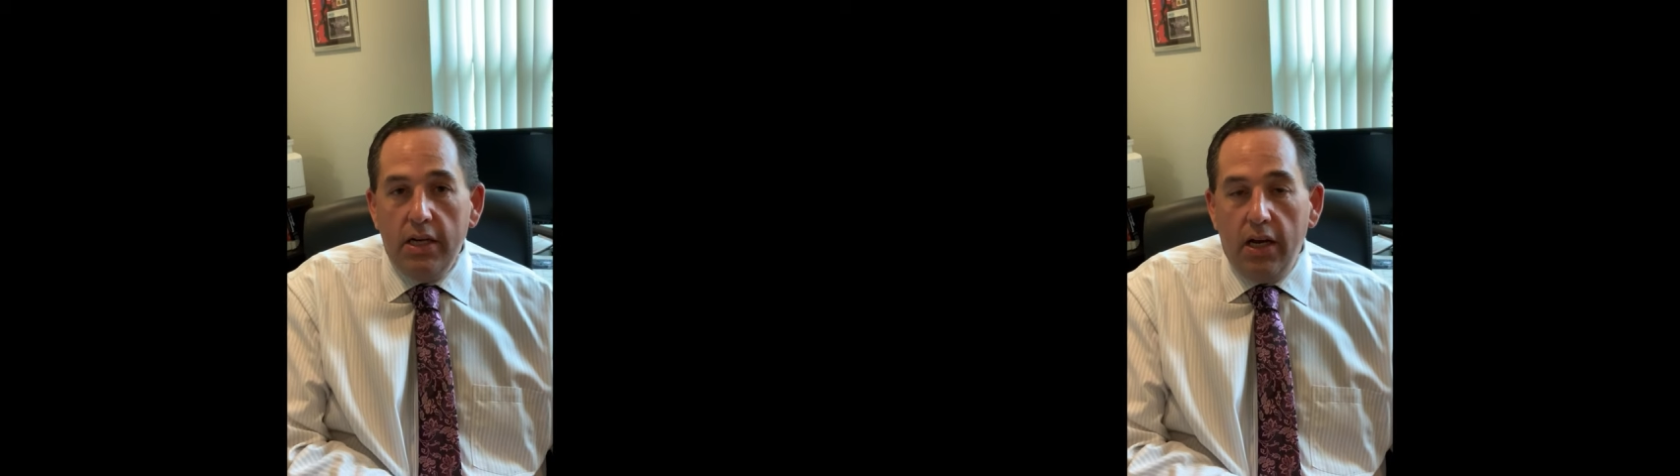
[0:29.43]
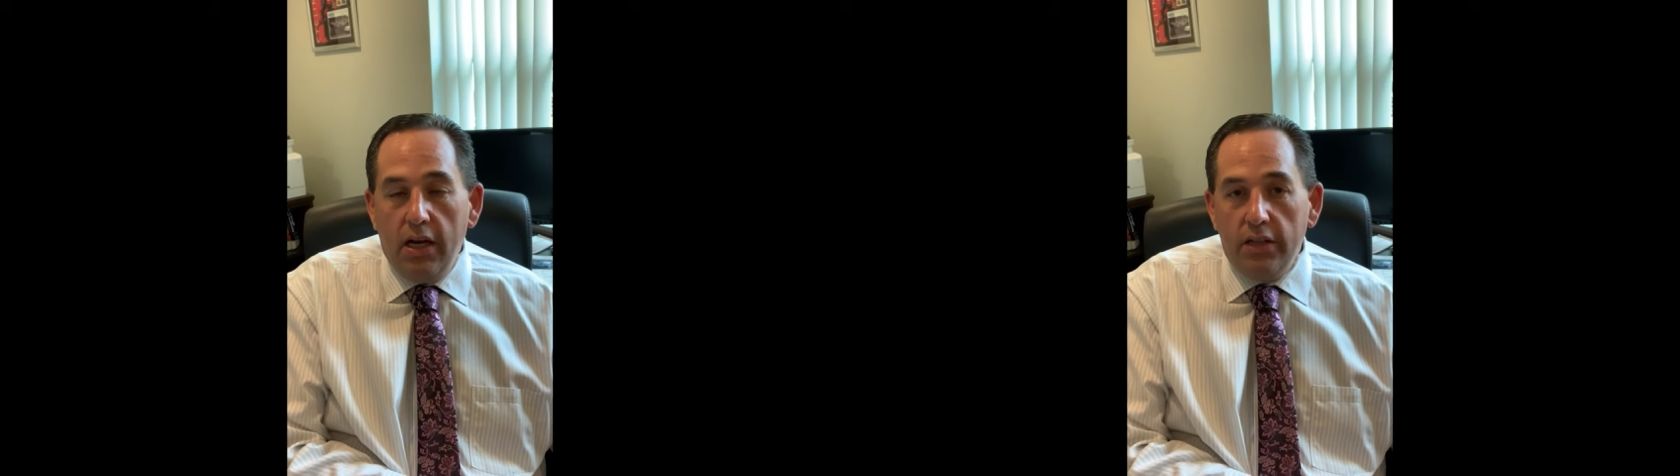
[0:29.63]

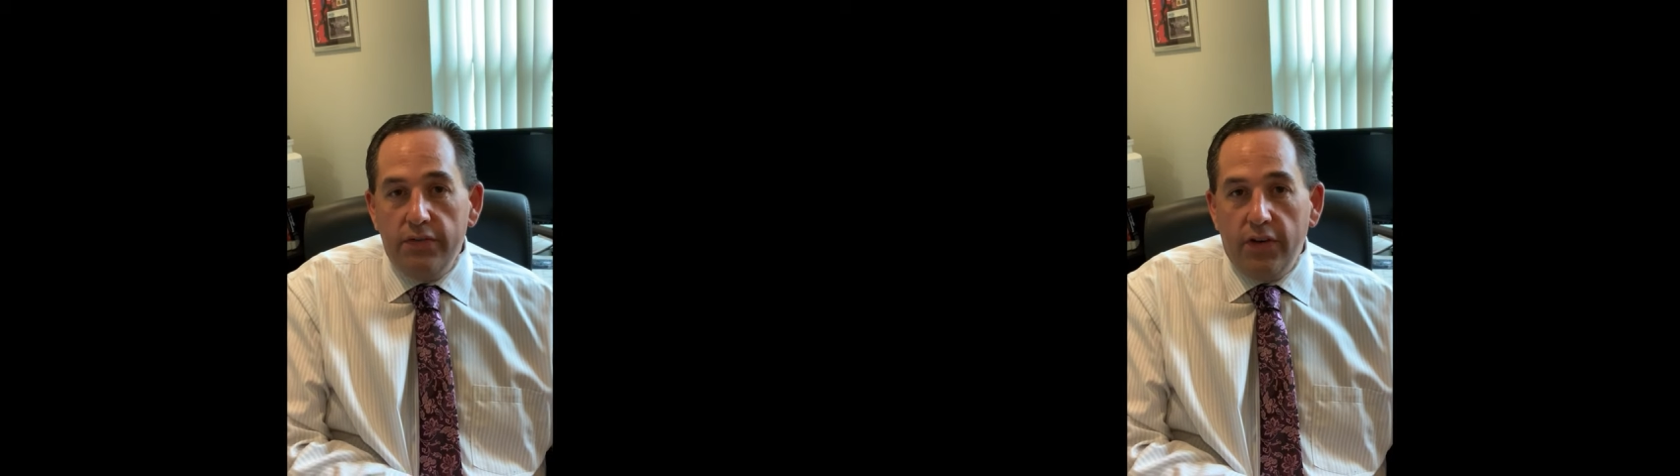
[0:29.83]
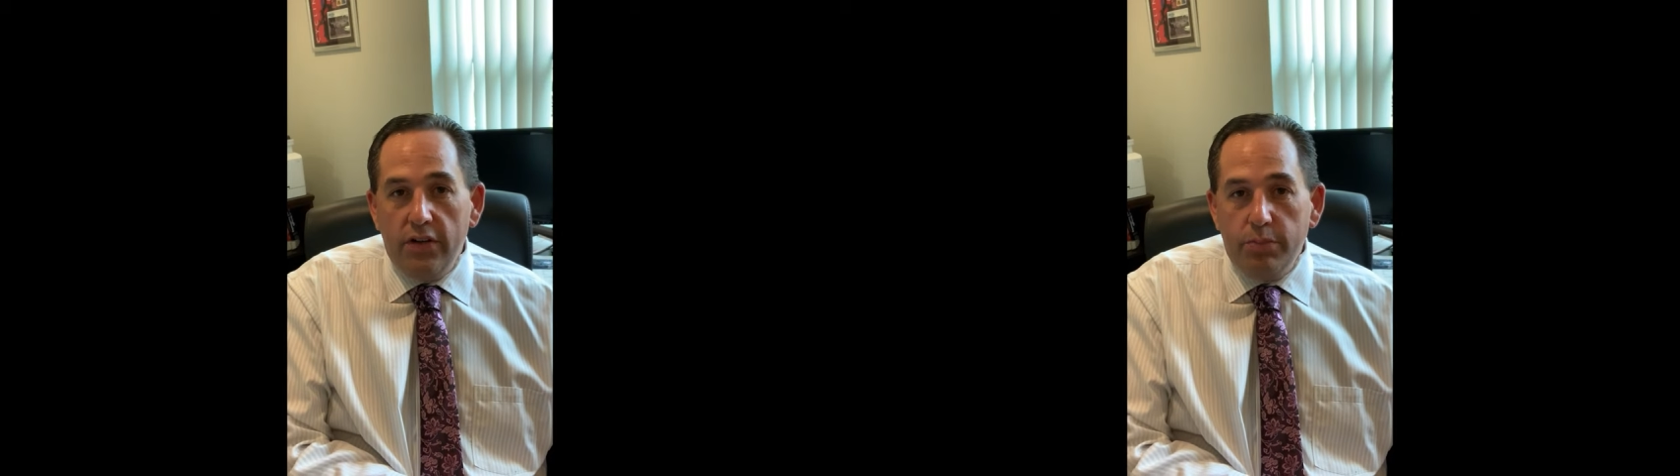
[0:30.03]
As
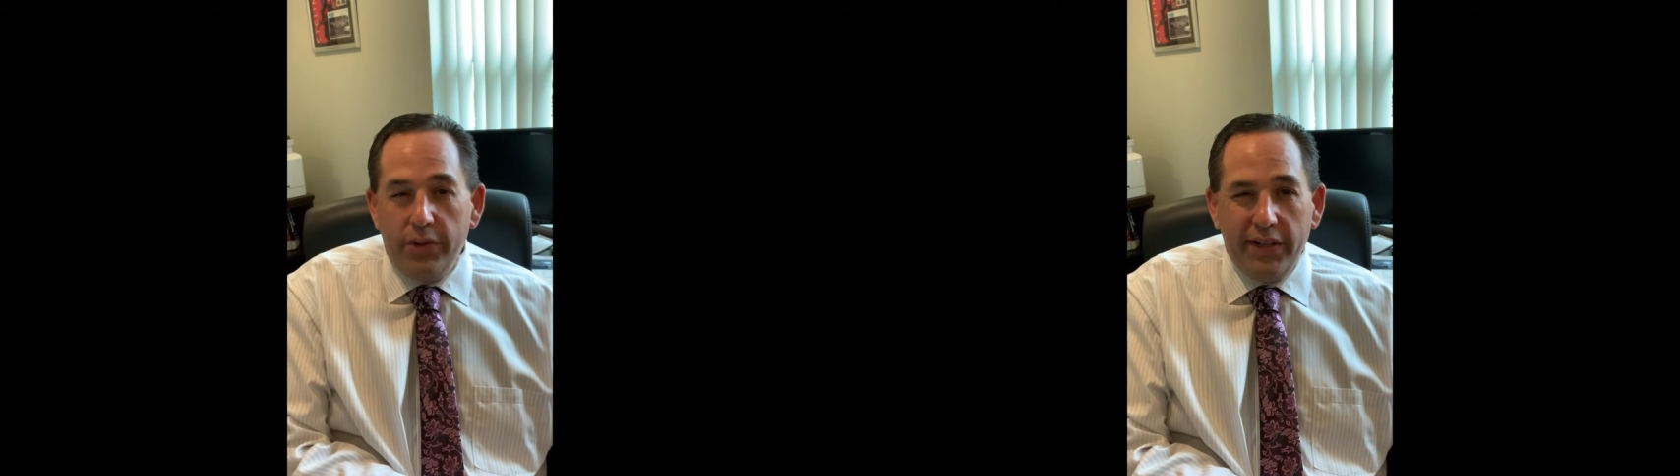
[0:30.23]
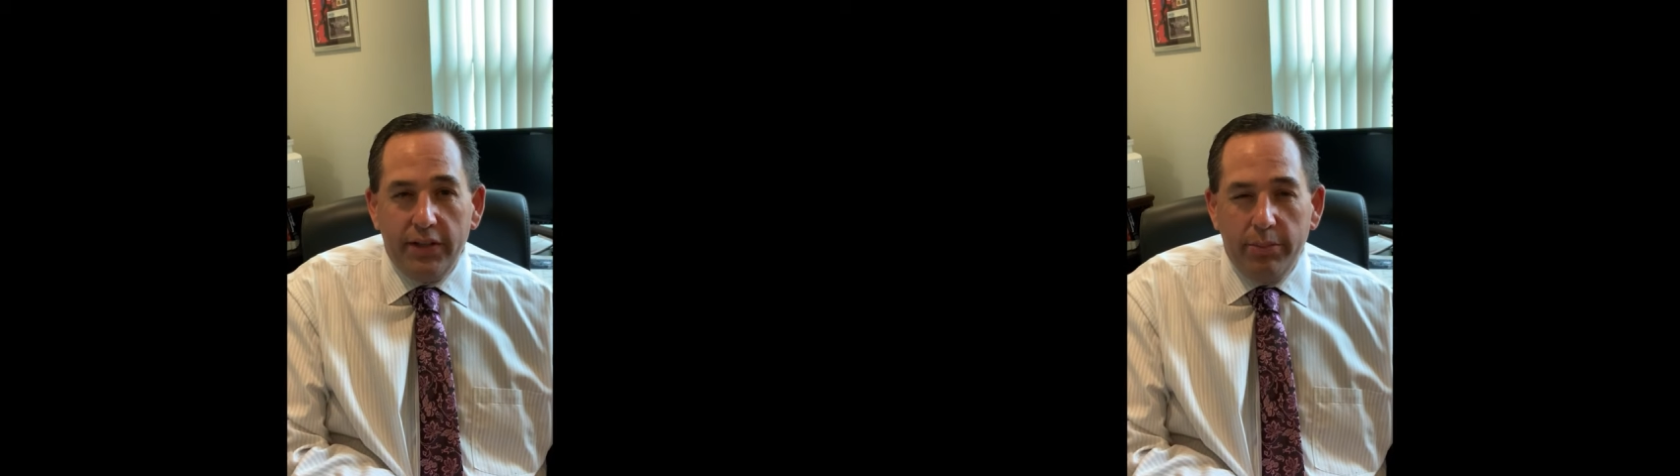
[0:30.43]
far as
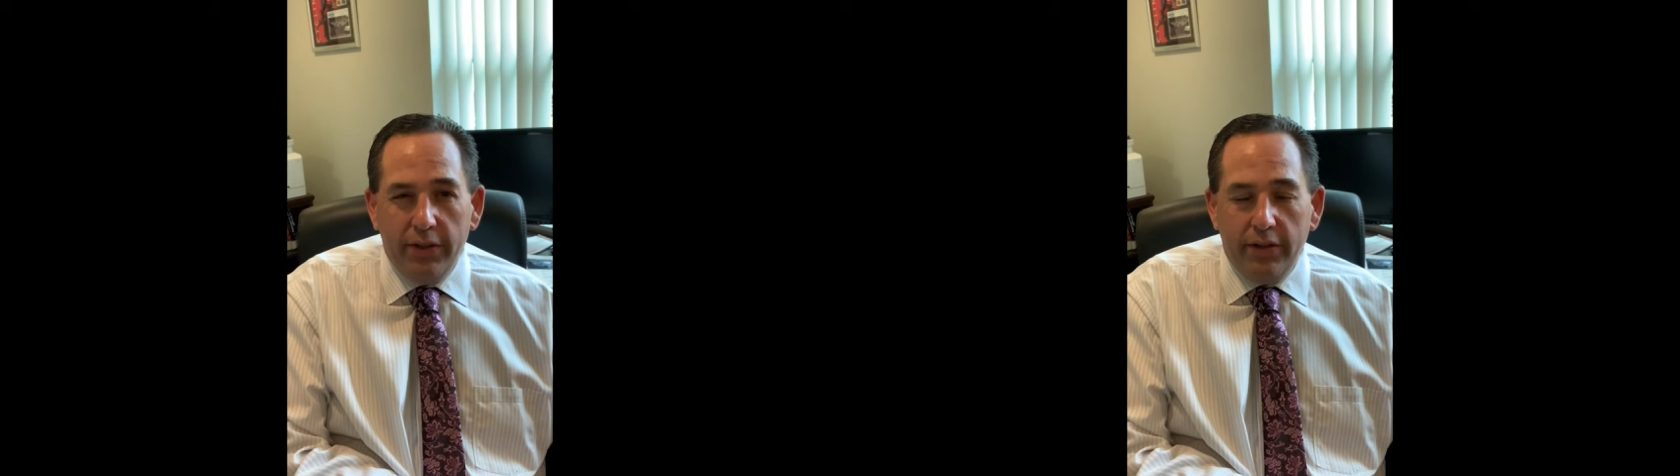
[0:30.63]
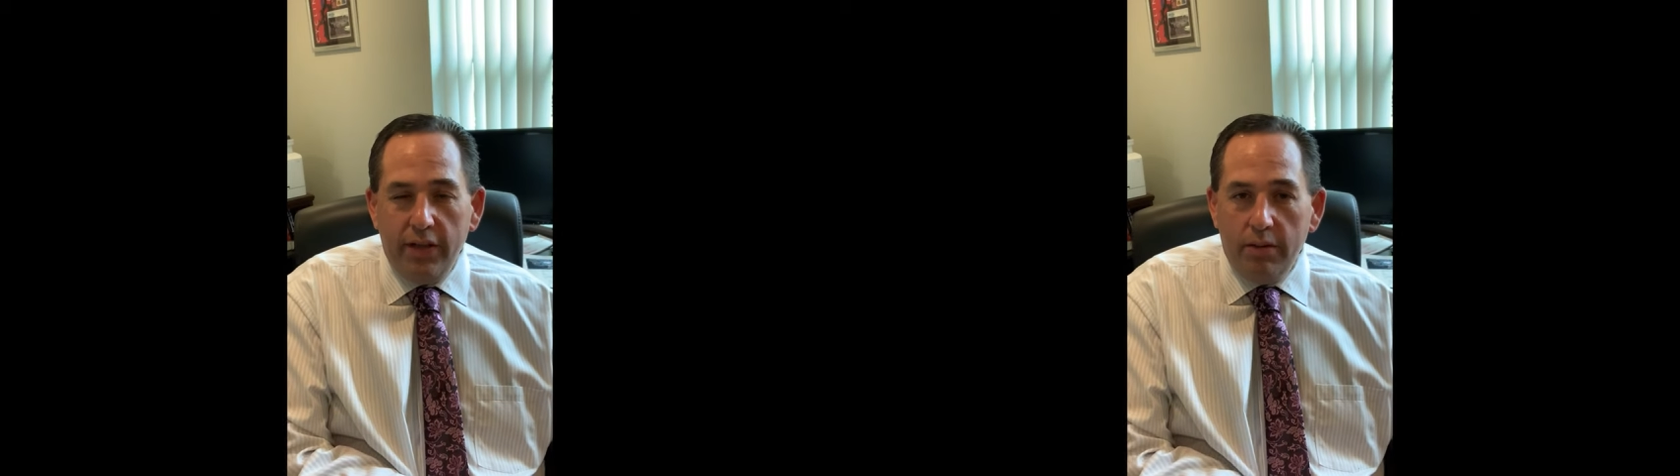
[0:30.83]

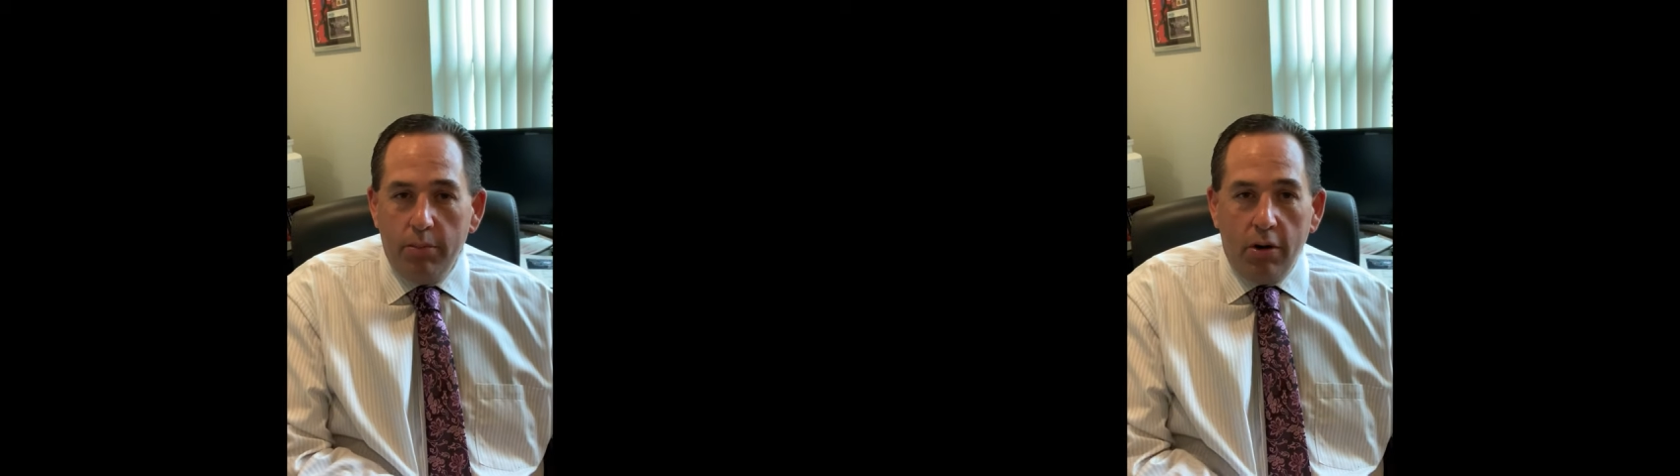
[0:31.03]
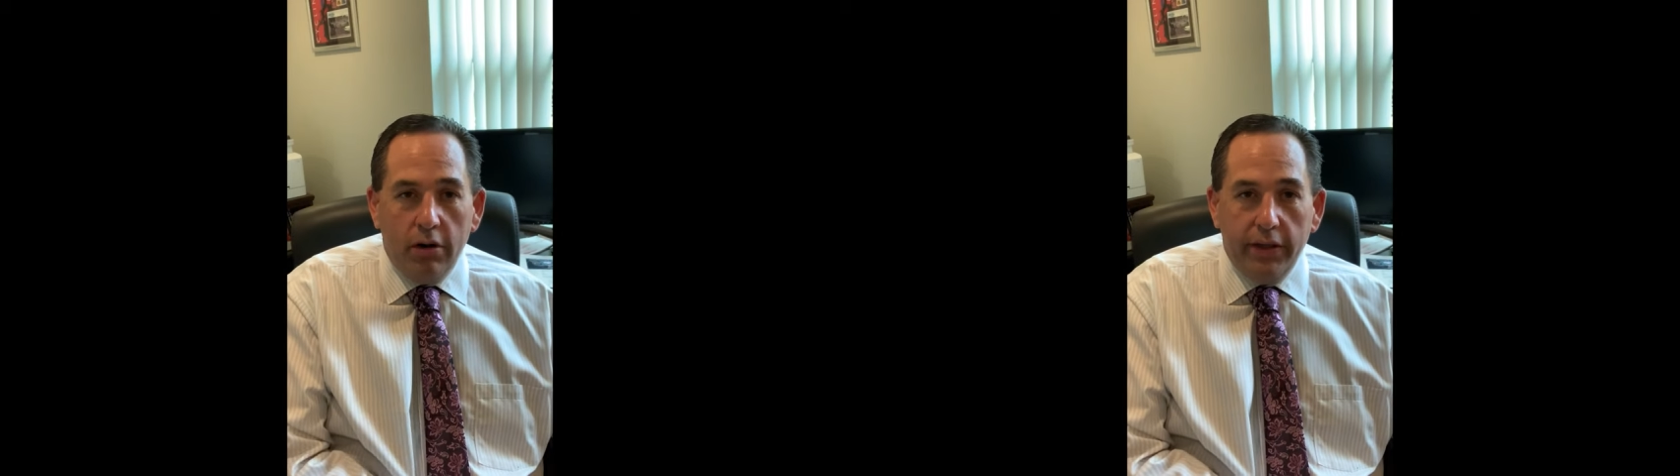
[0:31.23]
predictability of the
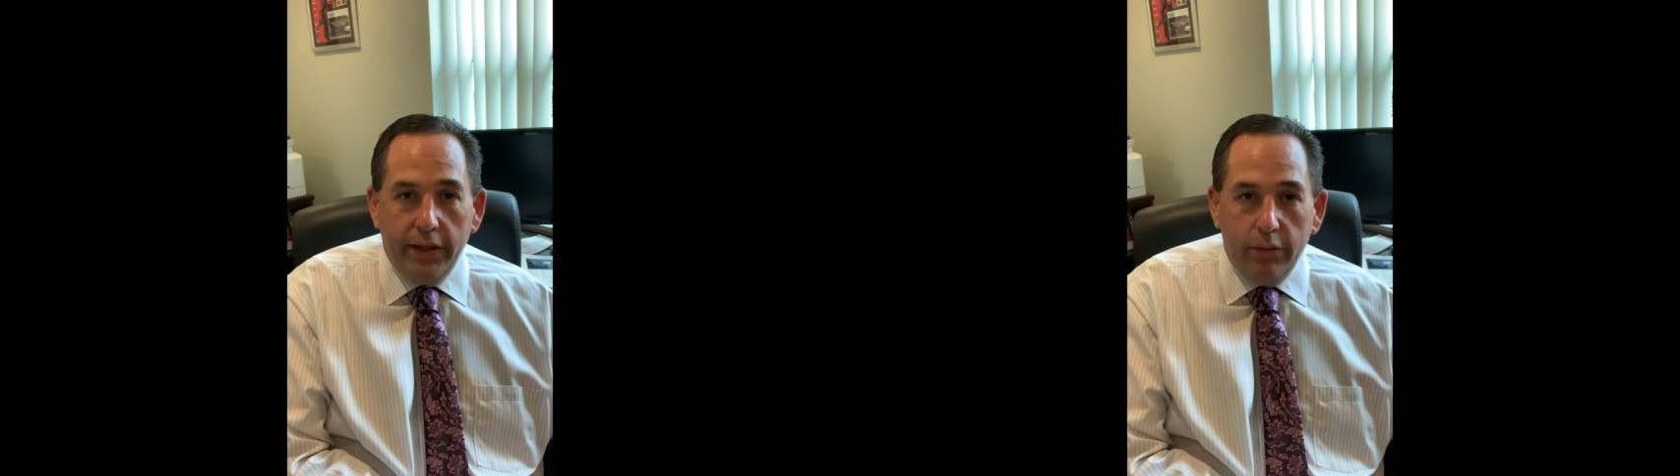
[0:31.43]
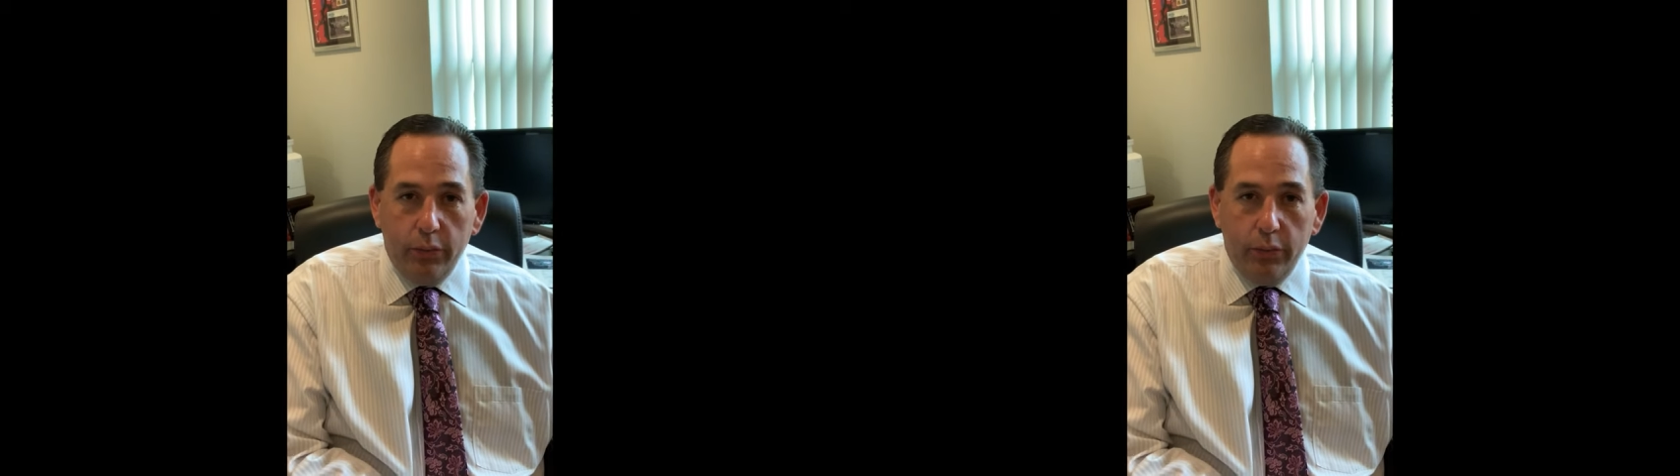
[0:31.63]
market,